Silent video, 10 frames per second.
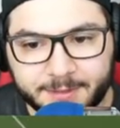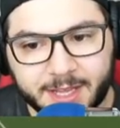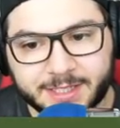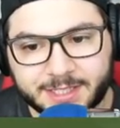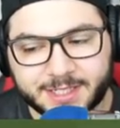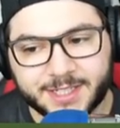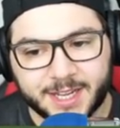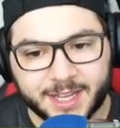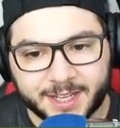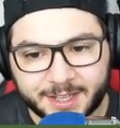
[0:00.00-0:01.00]
That's
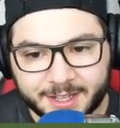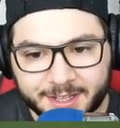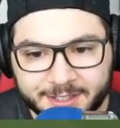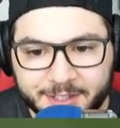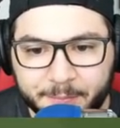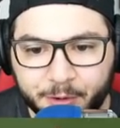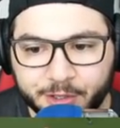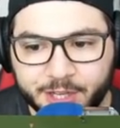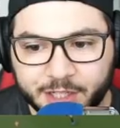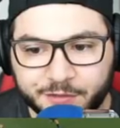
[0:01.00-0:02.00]
uh, It's a poor
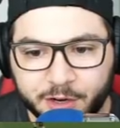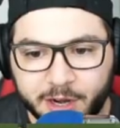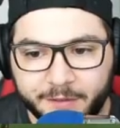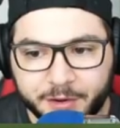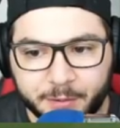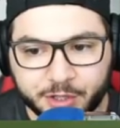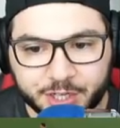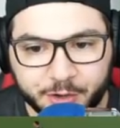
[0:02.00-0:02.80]
touch for Gravenberch.